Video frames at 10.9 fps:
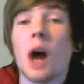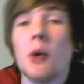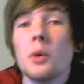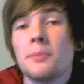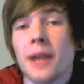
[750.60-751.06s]

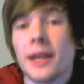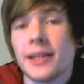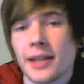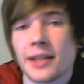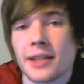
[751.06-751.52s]
I would
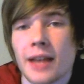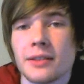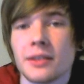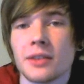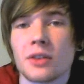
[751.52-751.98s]
playtest
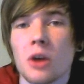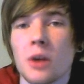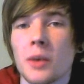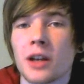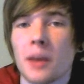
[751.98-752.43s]
against this
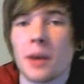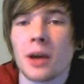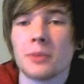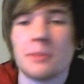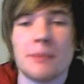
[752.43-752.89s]
though when
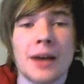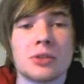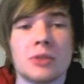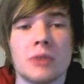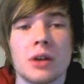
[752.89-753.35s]
coming up to
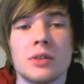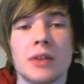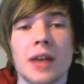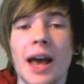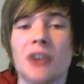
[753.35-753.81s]
Battle
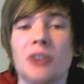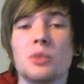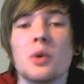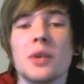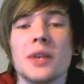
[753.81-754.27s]
Roads, as
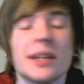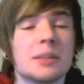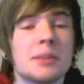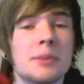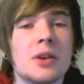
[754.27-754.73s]
you will need
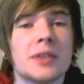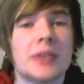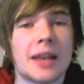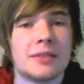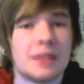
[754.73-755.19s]

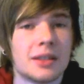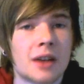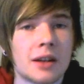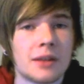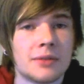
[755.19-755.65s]
experience against
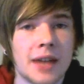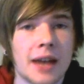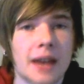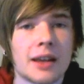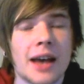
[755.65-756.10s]
this kind of
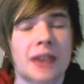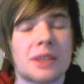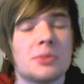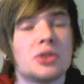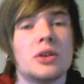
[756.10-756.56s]
deck, as
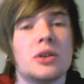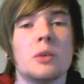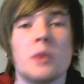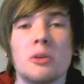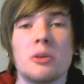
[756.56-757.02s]
I'm sure
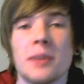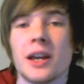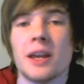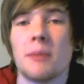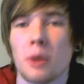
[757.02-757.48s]
it will
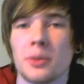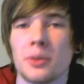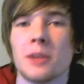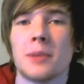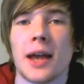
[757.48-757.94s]
be a
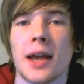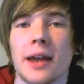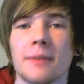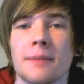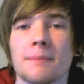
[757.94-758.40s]
popular
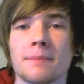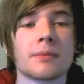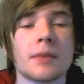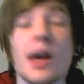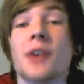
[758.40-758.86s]
play.
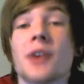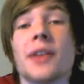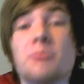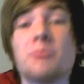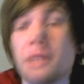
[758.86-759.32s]

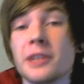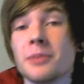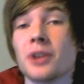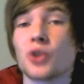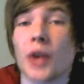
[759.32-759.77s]
So that's
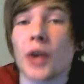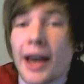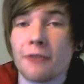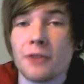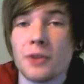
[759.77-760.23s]
pretty much all I
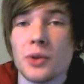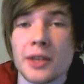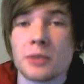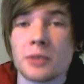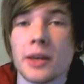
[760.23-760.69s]
have for you
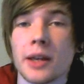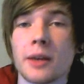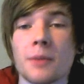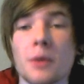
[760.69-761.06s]
this week.